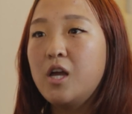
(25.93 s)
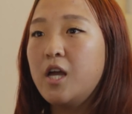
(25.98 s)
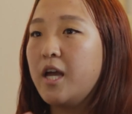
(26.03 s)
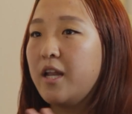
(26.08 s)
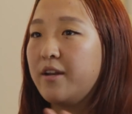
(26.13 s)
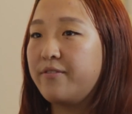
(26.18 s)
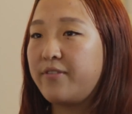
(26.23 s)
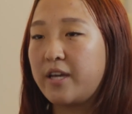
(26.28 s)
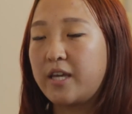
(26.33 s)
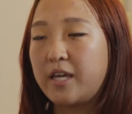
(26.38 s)

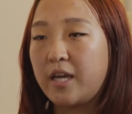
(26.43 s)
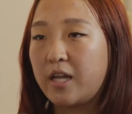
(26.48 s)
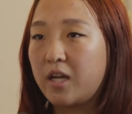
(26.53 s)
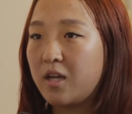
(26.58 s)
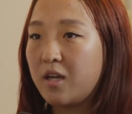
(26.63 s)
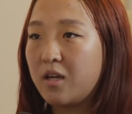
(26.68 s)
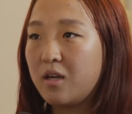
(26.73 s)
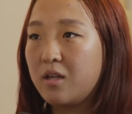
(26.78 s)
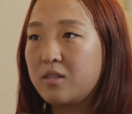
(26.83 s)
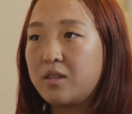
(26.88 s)
And if I get
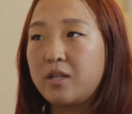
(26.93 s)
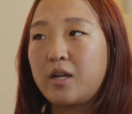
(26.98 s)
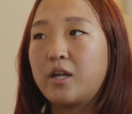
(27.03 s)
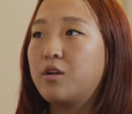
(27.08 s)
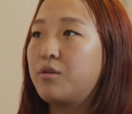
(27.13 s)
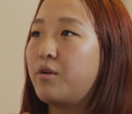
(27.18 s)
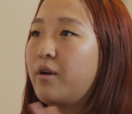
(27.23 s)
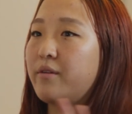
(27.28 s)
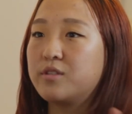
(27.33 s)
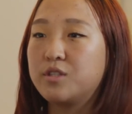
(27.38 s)
it, then I
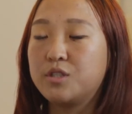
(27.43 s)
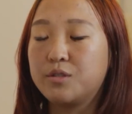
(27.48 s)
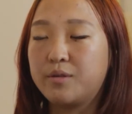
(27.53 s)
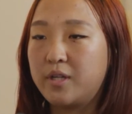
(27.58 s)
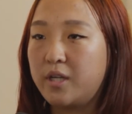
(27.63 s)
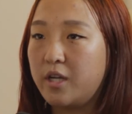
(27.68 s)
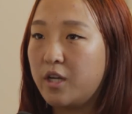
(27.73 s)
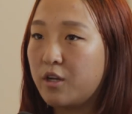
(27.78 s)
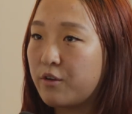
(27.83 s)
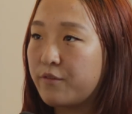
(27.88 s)
don't have to do
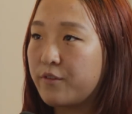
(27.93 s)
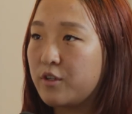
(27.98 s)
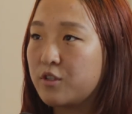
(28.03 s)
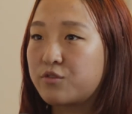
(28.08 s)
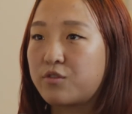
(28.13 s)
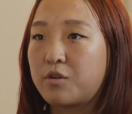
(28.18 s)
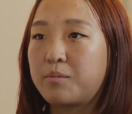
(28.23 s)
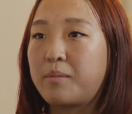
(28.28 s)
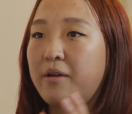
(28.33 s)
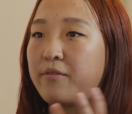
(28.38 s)
any interviews
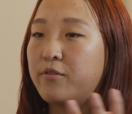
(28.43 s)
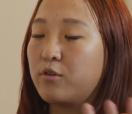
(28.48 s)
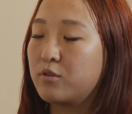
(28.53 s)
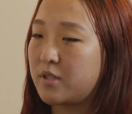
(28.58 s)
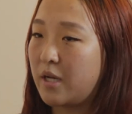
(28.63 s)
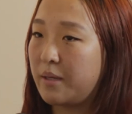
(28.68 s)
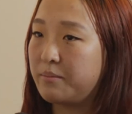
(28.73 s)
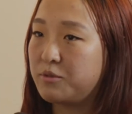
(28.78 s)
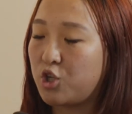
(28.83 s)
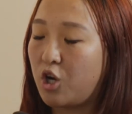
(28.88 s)
for my
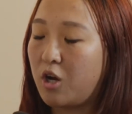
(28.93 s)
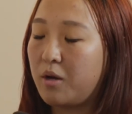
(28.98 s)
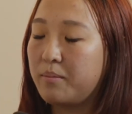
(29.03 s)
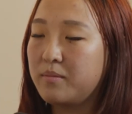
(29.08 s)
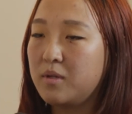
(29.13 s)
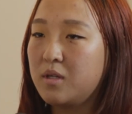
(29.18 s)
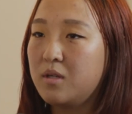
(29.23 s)
full-time job.